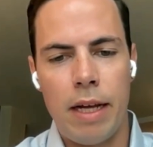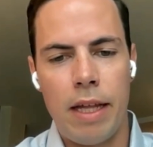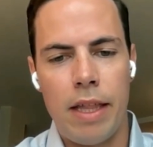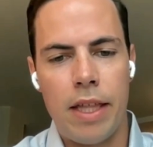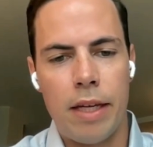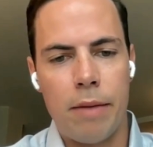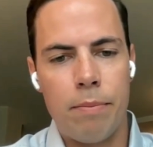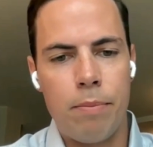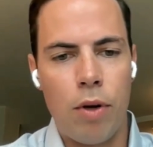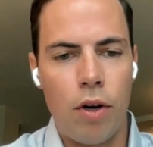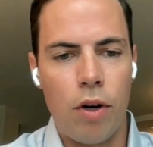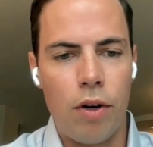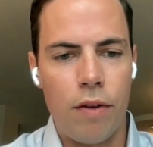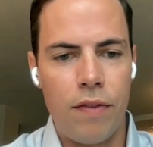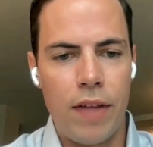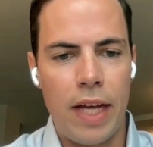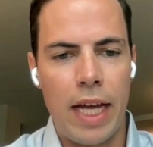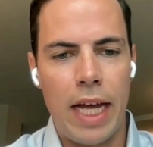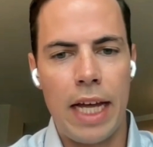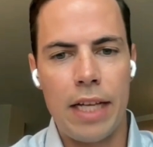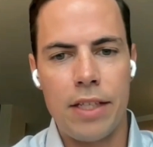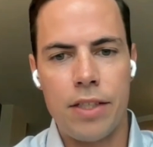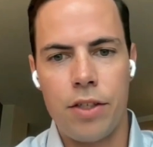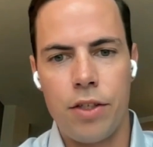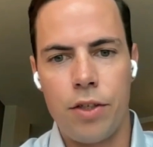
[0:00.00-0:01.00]
I think part of
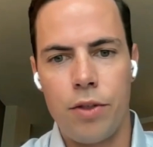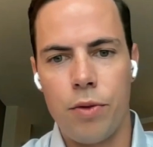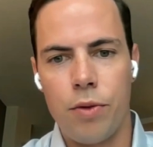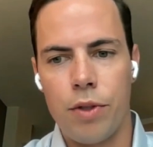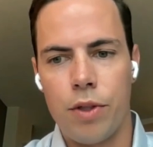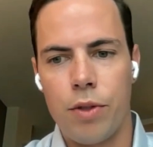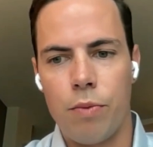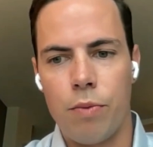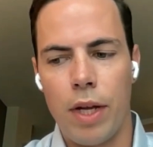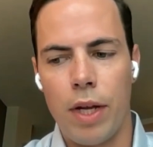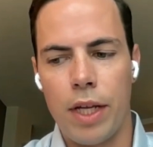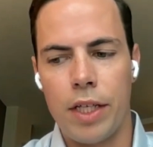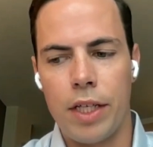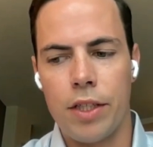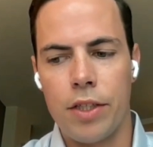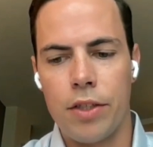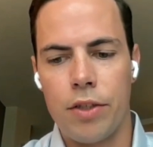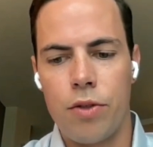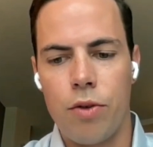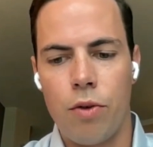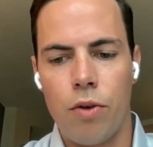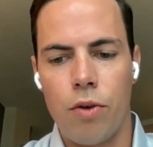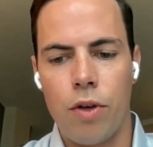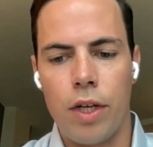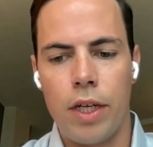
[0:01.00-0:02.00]
that has to do with the
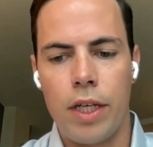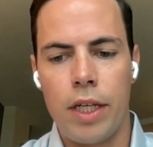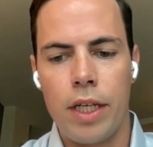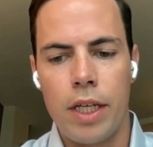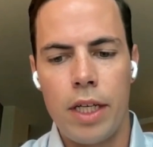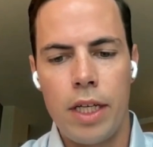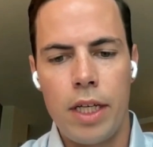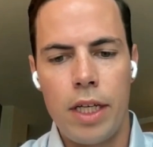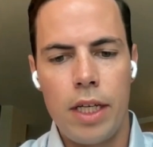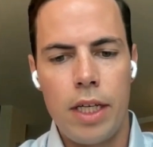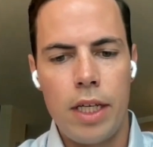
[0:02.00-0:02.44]
regulatory